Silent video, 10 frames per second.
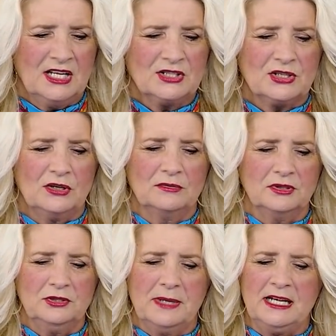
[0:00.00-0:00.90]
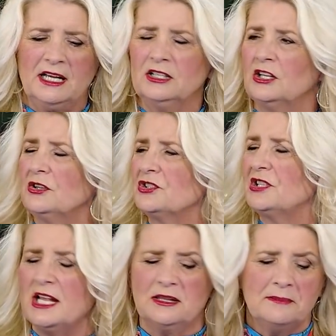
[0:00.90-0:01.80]
So you may not
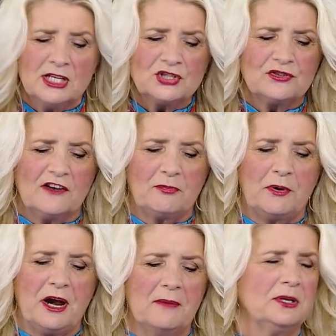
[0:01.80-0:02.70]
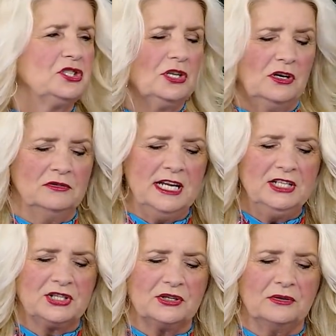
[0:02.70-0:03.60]
understand the mystery of prayer, but you don't
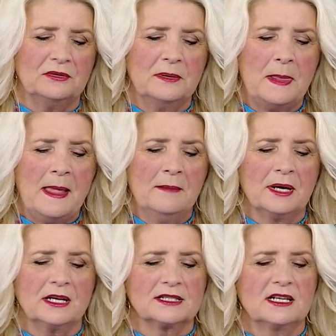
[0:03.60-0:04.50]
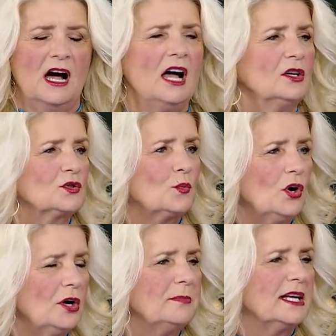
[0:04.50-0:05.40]
need to. Because God's
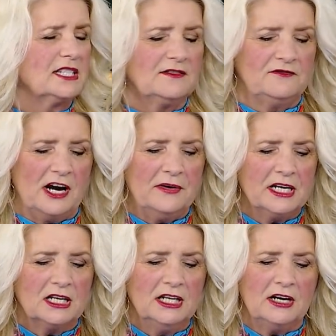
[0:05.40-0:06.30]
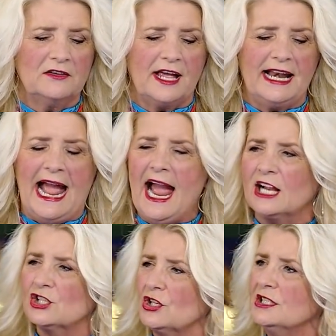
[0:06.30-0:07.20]
word makes it very clear that
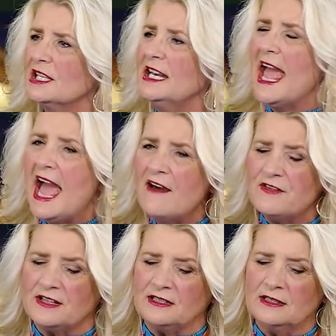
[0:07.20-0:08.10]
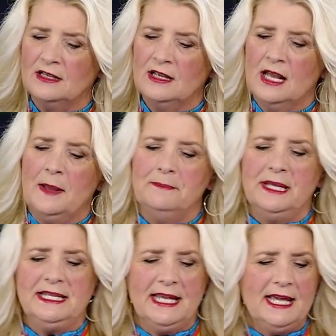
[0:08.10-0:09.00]
actions in heaven
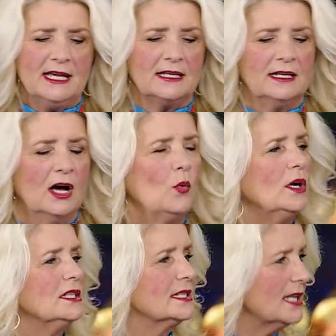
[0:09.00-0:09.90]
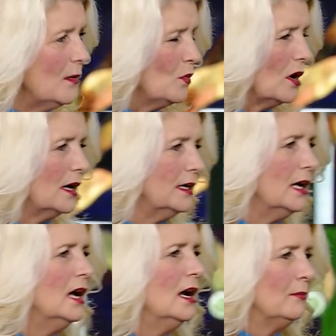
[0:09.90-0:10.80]
begin when someone
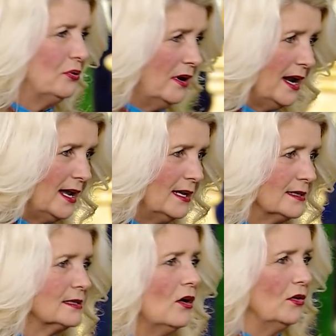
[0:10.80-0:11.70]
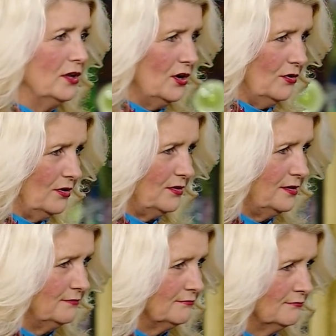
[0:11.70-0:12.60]
prays on the earth.